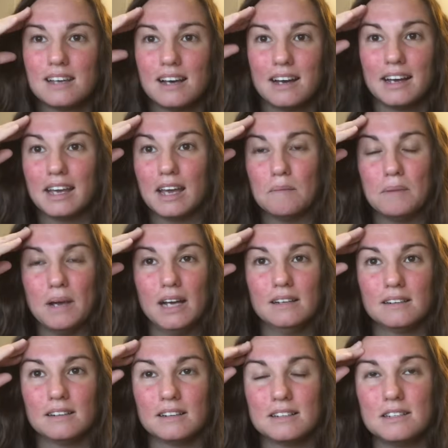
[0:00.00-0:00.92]
I get
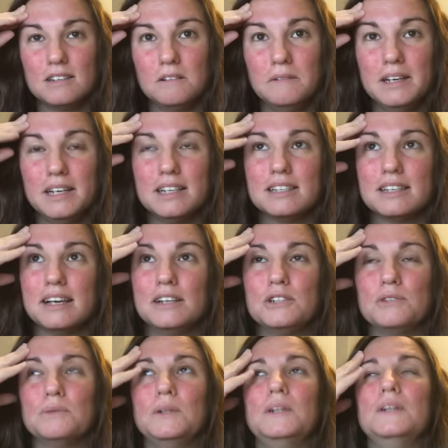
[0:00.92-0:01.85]
paid on a 2-week
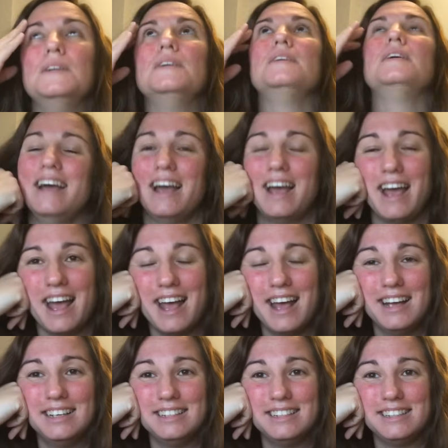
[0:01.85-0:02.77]
schedule.
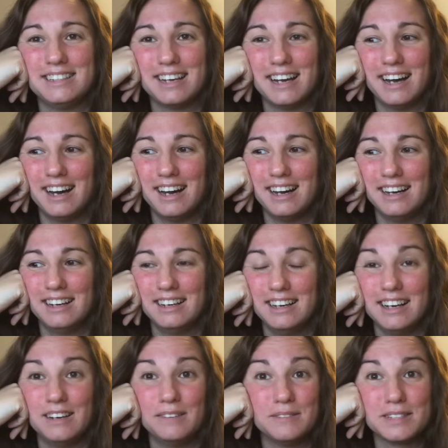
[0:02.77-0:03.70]
And
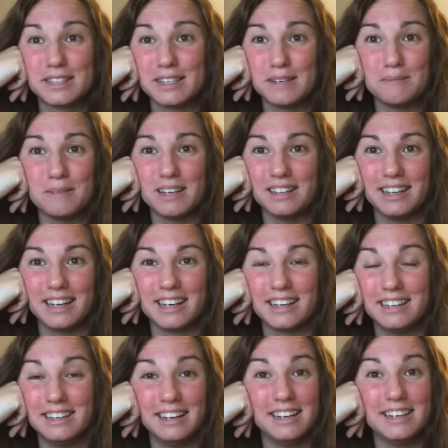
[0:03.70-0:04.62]
it was gonna be like
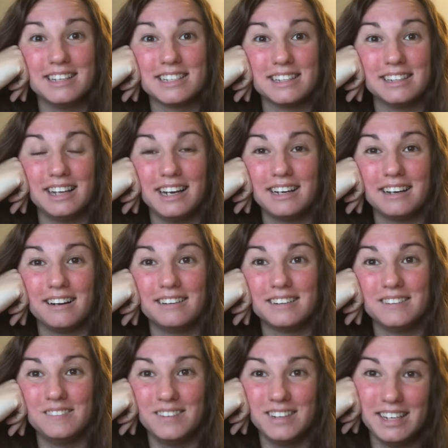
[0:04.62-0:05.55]
a nice
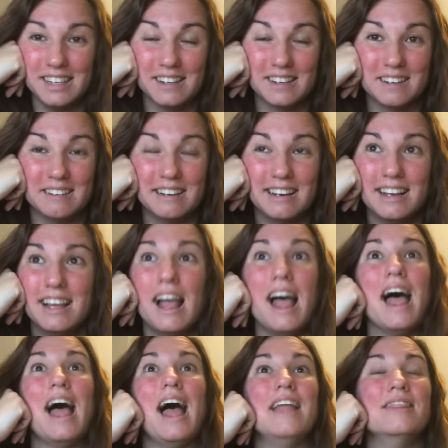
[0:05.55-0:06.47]
lighthearted video.
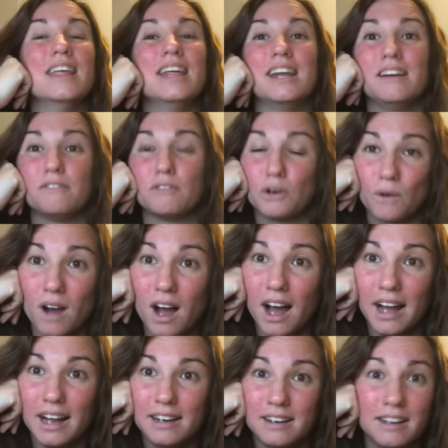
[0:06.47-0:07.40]
And then I've
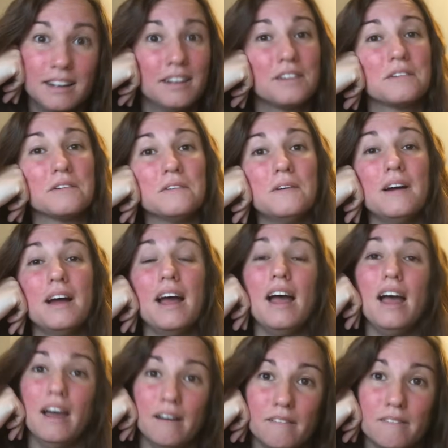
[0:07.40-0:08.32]
cried through
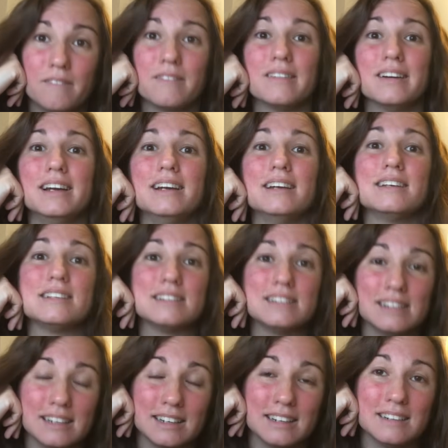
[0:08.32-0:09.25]
every
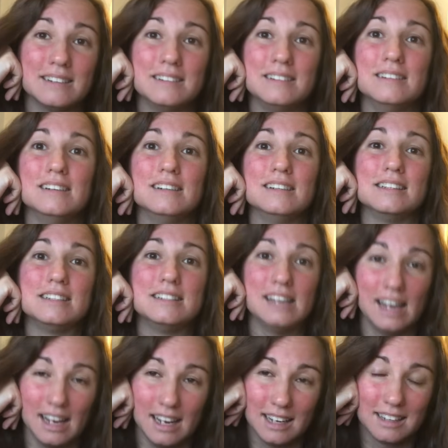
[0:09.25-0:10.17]
single
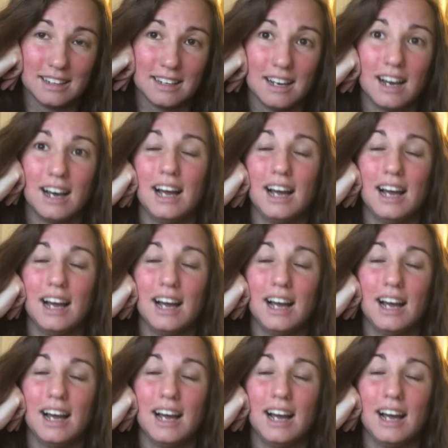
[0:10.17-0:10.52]
take.